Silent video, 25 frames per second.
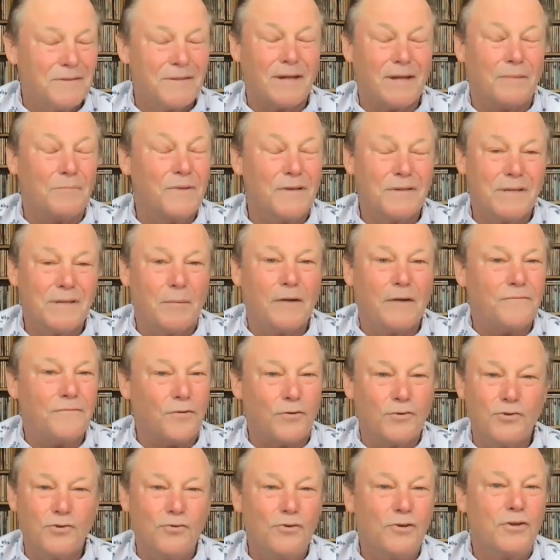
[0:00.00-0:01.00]
ça m'a
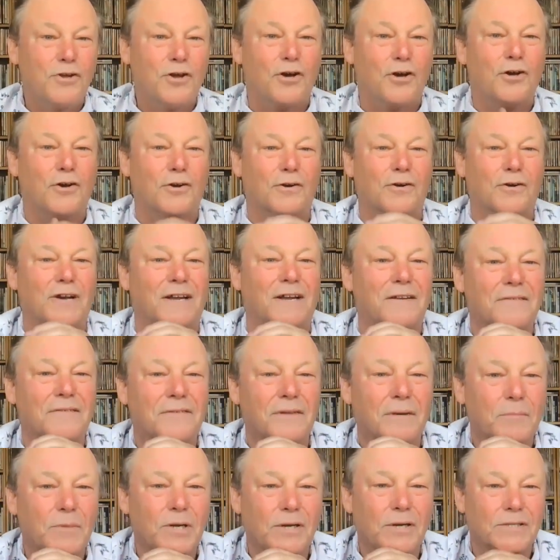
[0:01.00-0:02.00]
fondu le cœur kind of
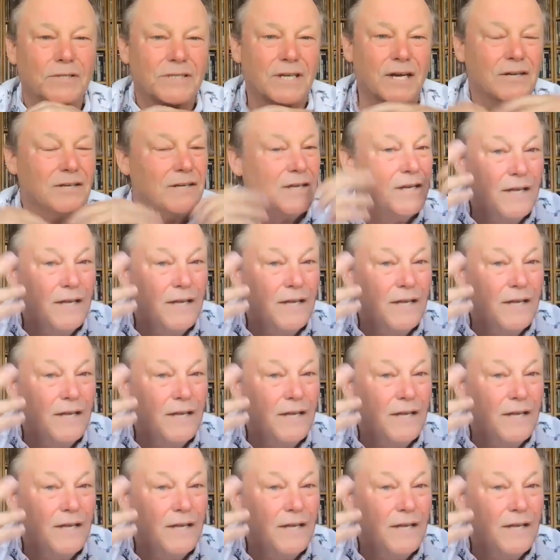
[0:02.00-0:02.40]
thing, because